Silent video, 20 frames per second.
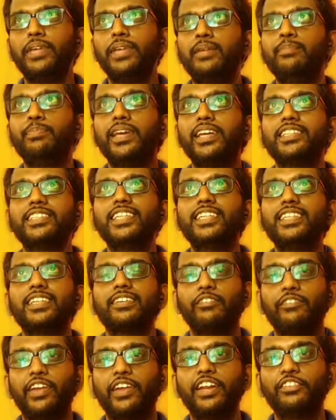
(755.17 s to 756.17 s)
So be
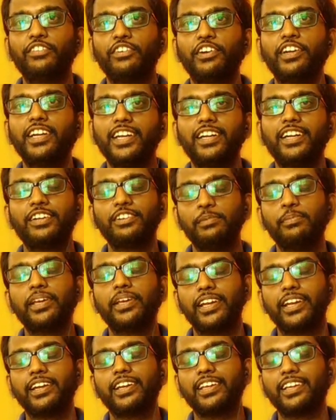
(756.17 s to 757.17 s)
patient, wait for it, and
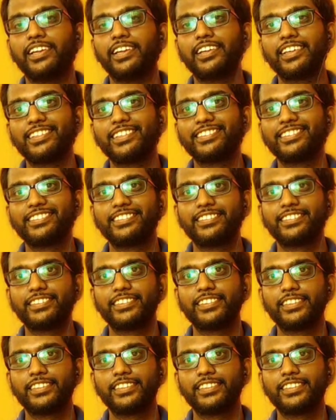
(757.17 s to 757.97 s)
you'll be getting it.